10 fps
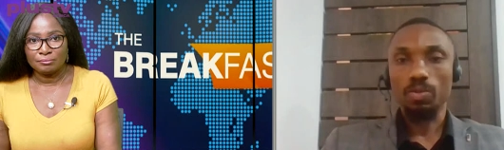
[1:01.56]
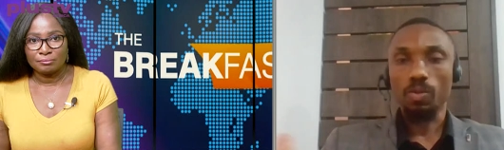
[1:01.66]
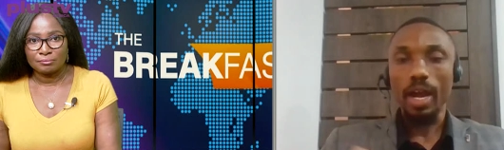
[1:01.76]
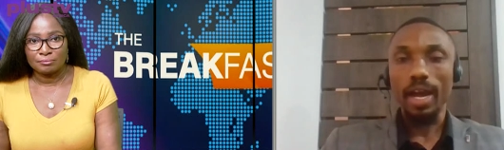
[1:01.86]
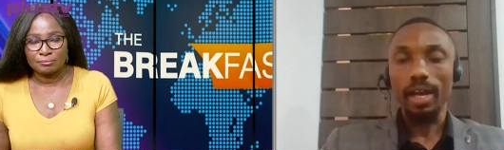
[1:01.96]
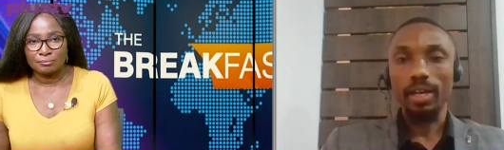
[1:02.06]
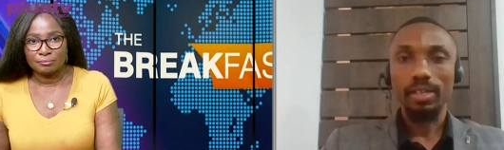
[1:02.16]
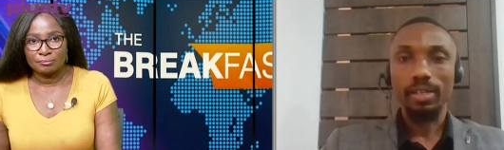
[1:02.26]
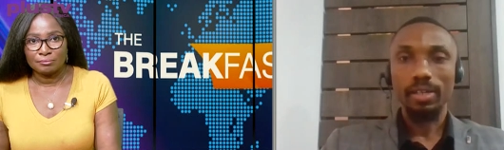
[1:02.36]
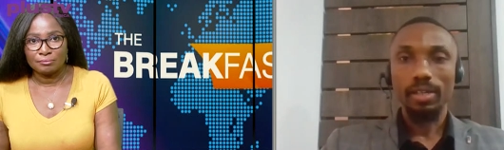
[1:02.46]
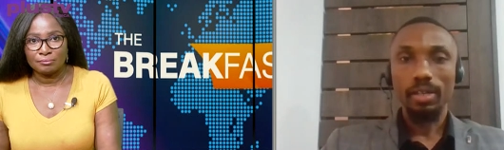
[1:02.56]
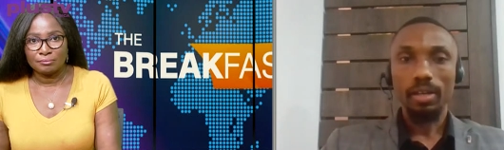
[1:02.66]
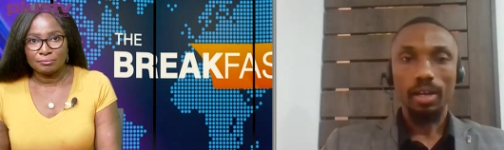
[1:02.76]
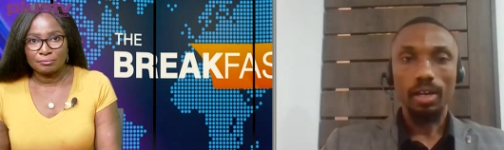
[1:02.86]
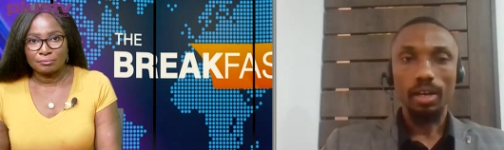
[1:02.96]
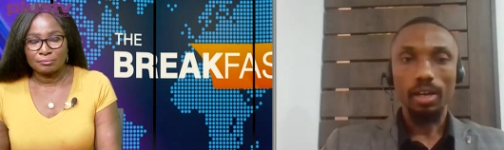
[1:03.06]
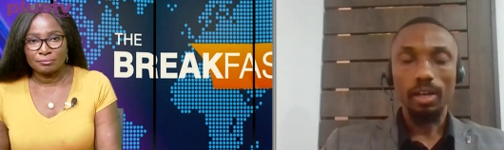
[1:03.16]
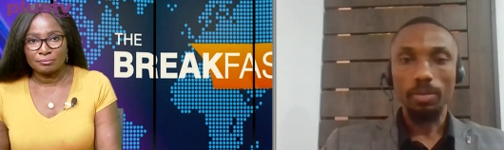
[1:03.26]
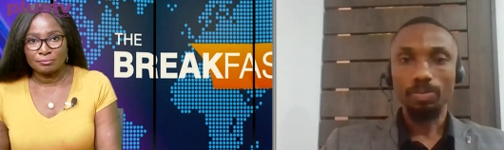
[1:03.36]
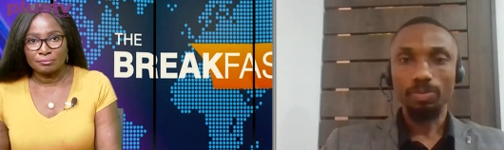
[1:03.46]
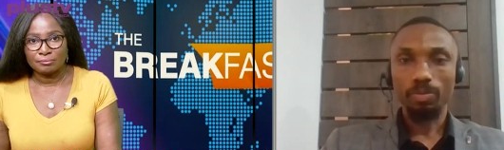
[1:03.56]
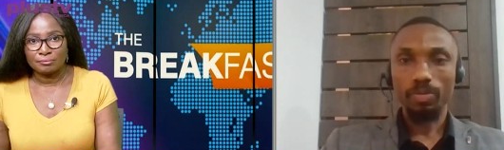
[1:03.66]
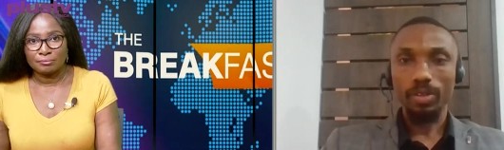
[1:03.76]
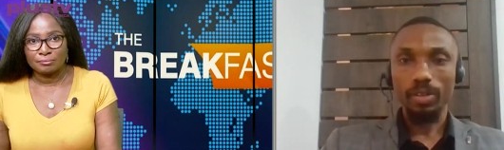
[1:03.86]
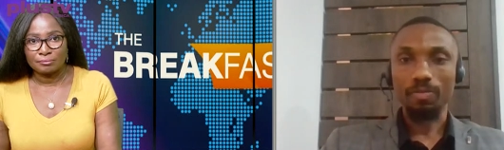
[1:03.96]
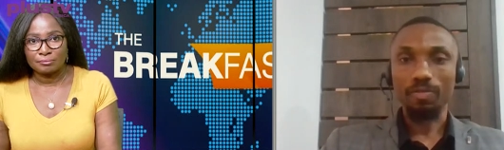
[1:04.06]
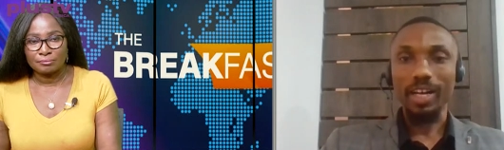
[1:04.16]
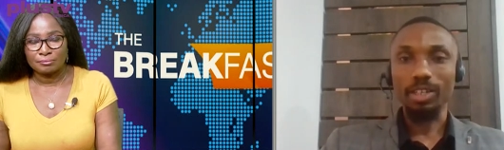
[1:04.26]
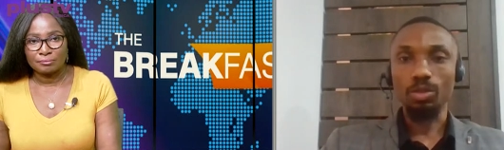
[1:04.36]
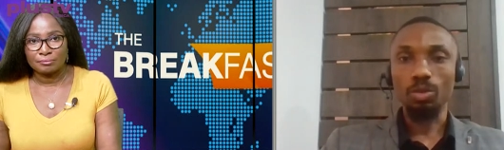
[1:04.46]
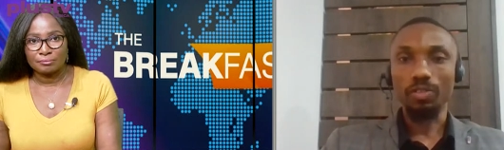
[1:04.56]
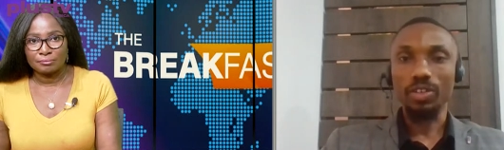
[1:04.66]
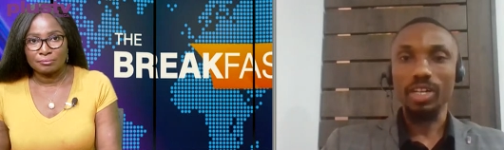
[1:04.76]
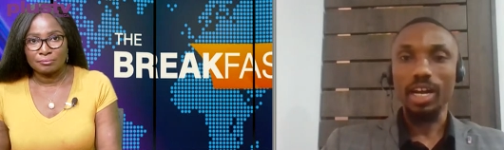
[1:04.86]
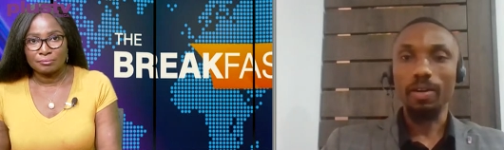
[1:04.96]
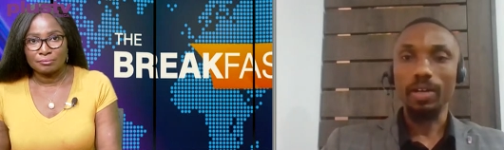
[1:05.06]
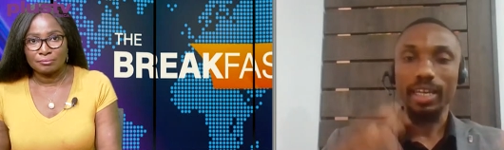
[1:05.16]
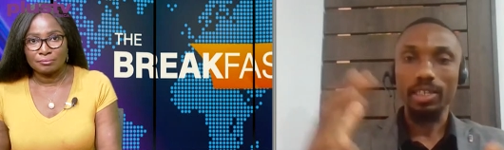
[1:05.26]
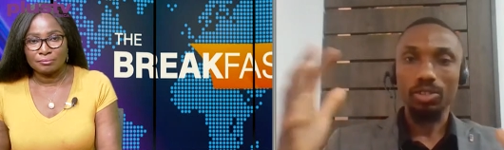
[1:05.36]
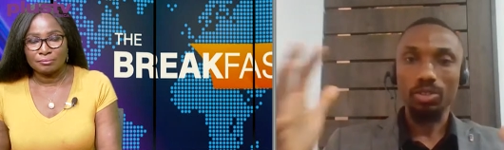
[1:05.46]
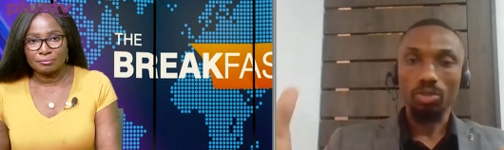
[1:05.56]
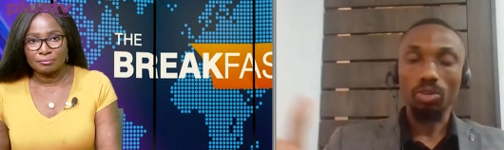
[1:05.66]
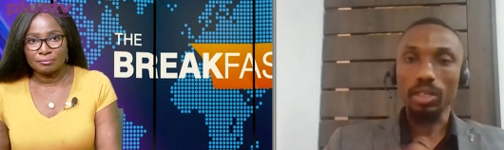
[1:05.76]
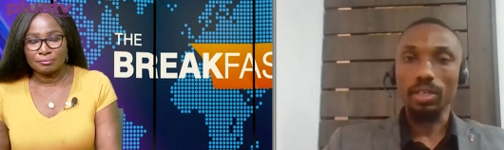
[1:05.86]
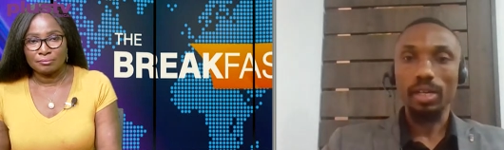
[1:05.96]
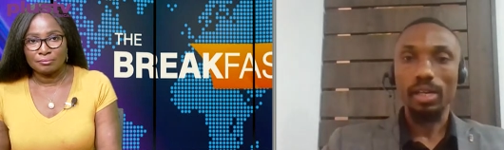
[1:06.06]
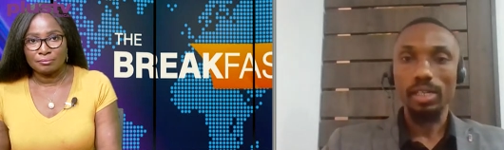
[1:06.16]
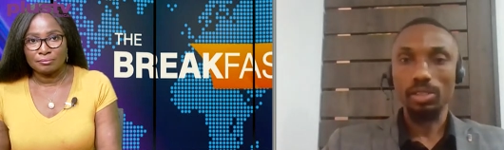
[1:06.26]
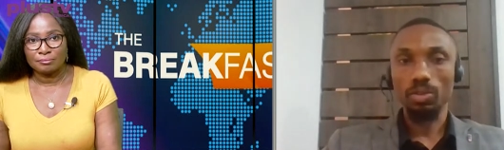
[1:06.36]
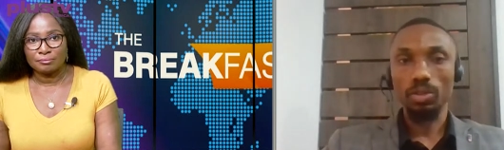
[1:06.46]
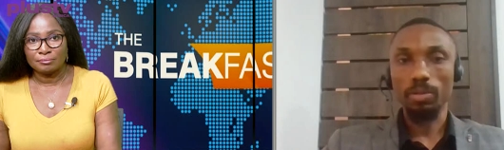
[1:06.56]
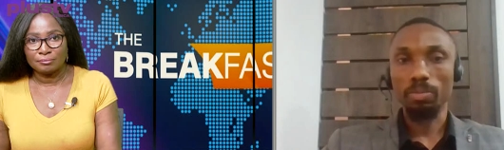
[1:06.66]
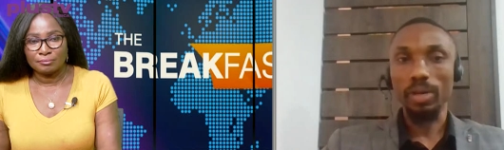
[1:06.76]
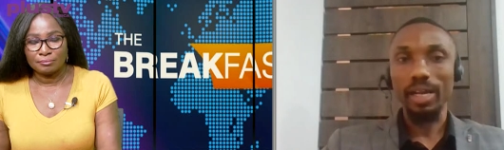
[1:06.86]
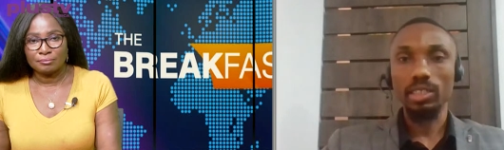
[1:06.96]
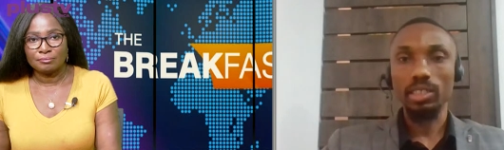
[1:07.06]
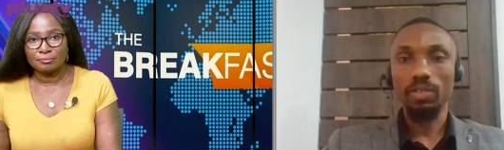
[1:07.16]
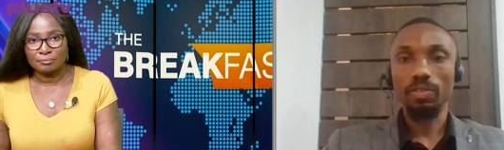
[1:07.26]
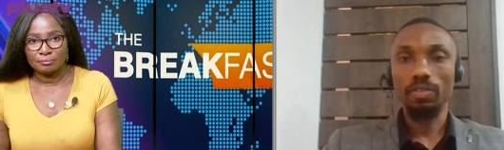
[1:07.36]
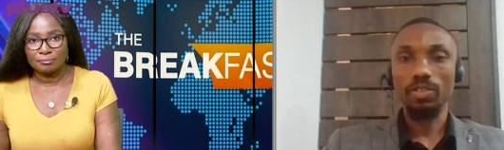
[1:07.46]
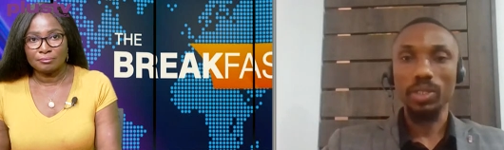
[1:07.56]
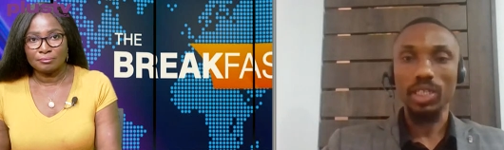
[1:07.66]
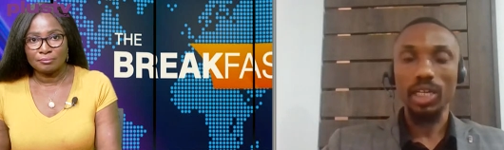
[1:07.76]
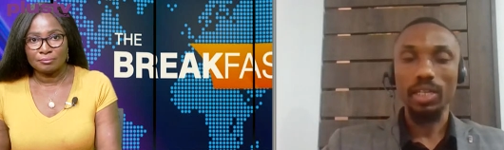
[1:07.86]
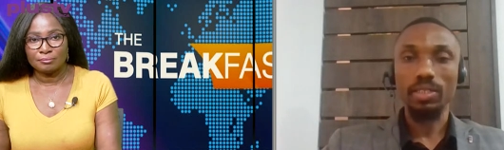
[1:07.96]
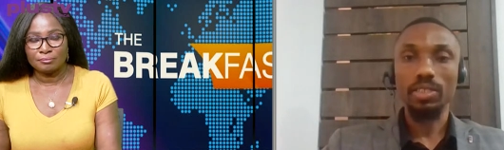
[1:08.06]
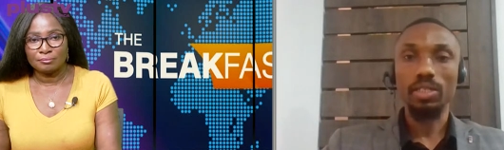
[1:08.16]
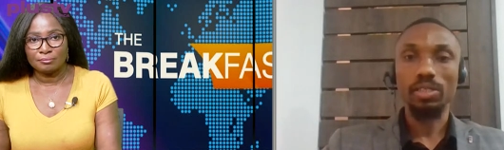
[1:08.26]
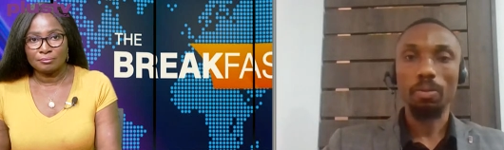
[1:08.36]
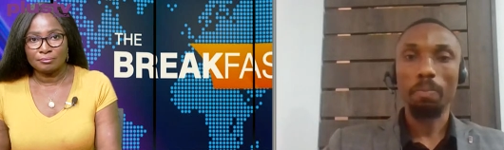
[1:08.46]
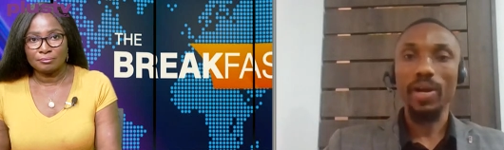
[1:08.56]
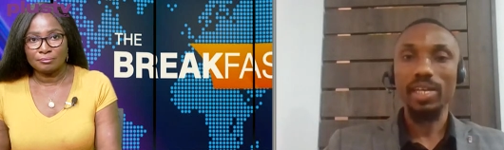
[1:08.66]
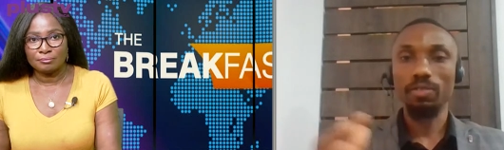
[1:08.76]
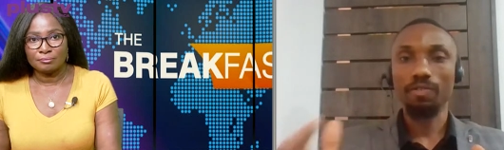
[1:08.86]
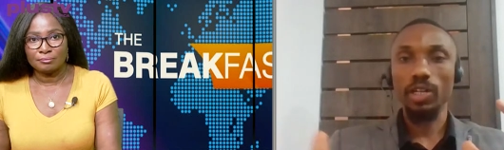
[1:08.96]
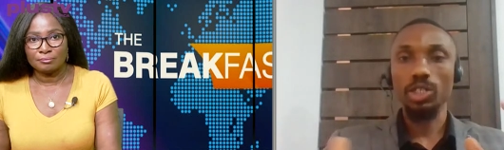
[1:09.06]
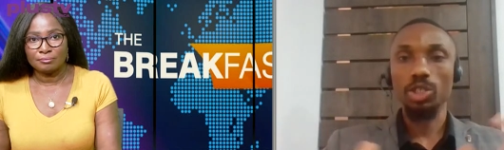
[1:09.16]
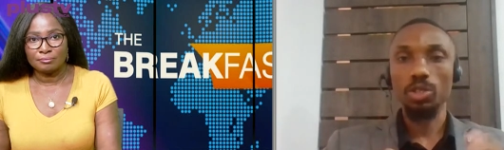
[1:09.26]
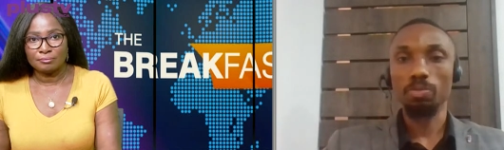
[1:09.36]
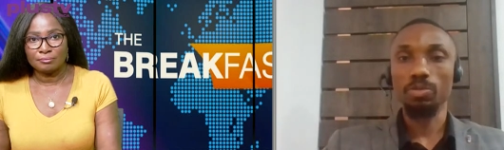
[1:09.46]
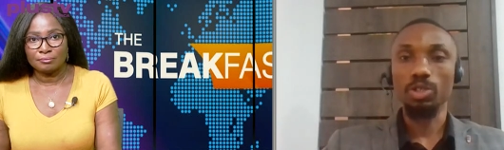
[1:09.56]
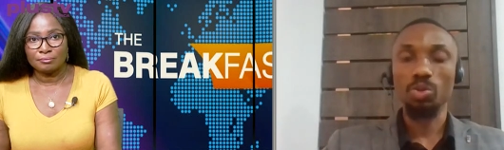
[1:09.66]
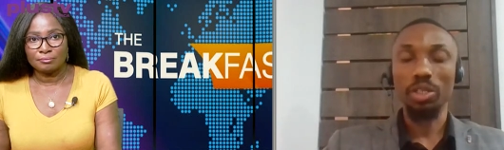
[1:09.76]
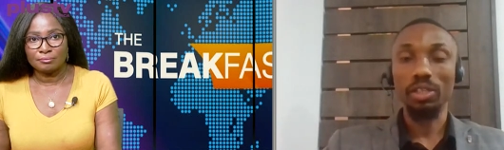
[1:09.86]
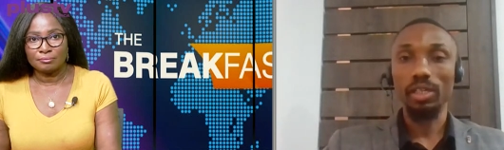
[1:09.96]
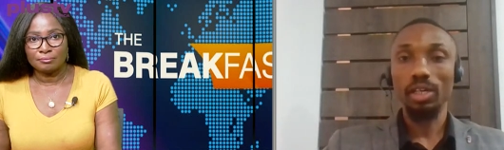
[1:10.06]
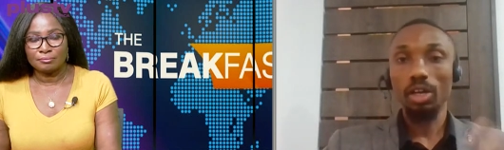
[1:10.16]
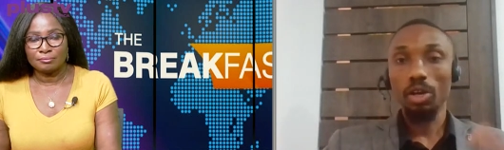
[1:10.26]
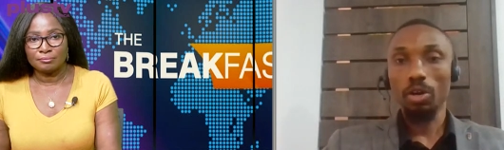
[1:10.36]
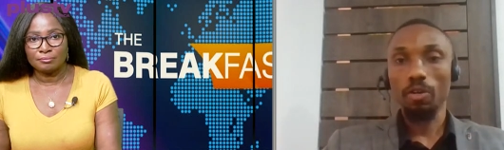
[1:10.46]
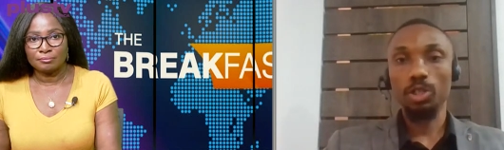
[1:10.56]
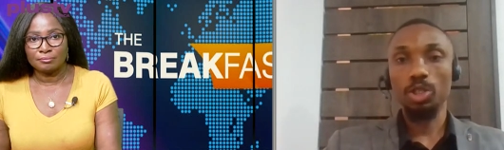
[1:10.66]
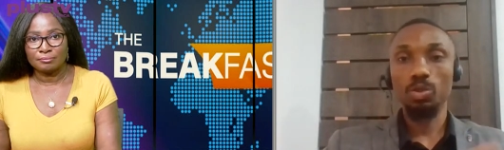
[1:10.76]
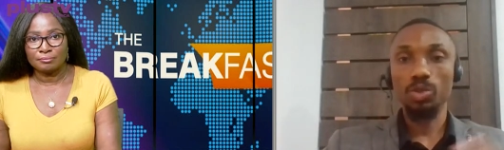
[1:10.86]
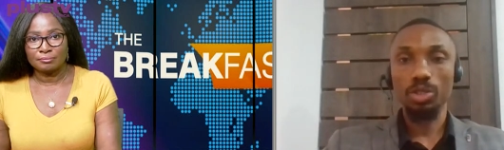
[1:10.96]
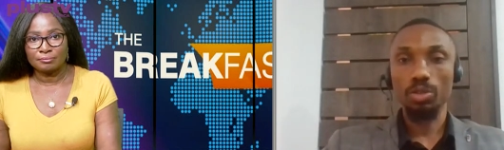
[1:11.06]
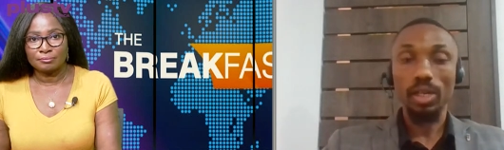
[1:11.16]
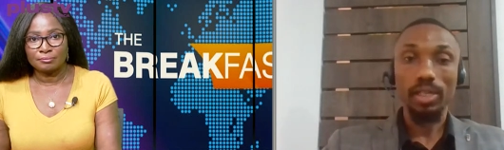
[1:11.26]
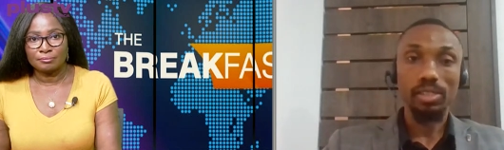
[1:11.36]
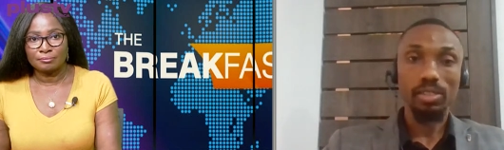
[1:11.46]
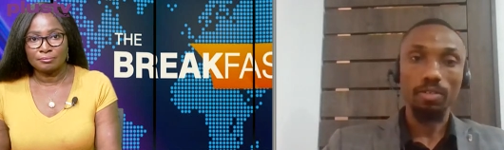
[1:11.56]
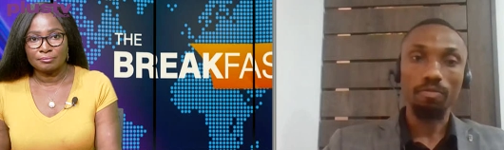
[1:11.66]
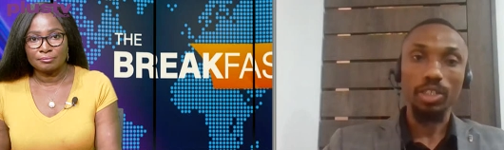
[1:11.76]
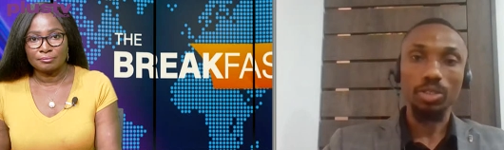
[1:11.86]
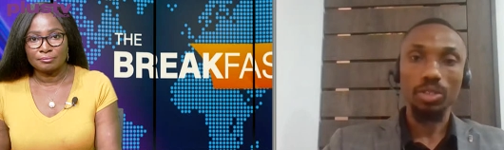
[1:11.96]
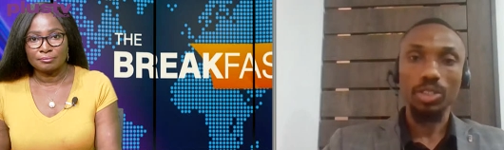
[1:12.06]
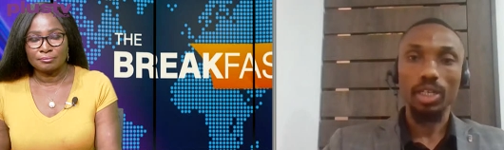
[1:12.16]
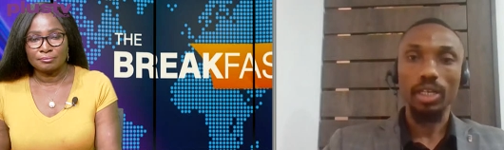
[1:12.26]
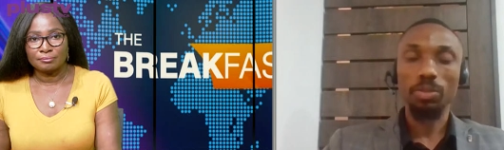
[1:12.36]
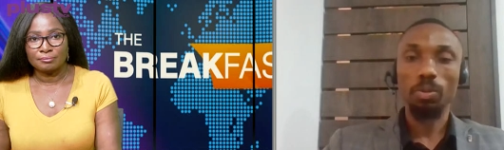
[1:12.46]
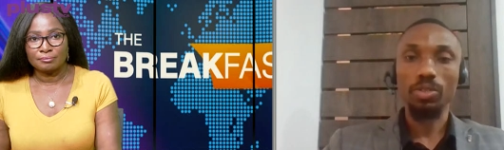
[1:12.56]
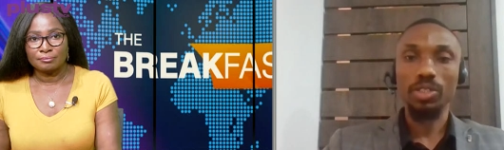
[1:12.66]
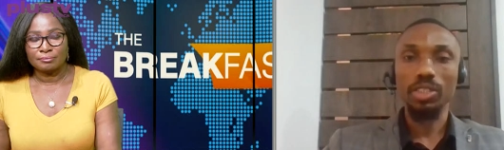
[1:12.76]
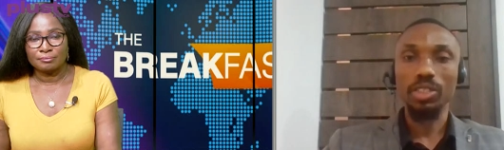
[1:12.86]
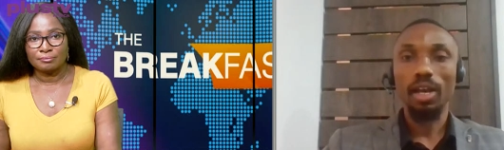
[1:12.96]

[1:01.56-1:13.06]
Speaker 1: where um, the value of the Naira against the dollar has eroded by at least fifty percent, there's a price differential between the official window, that's the investors and exporters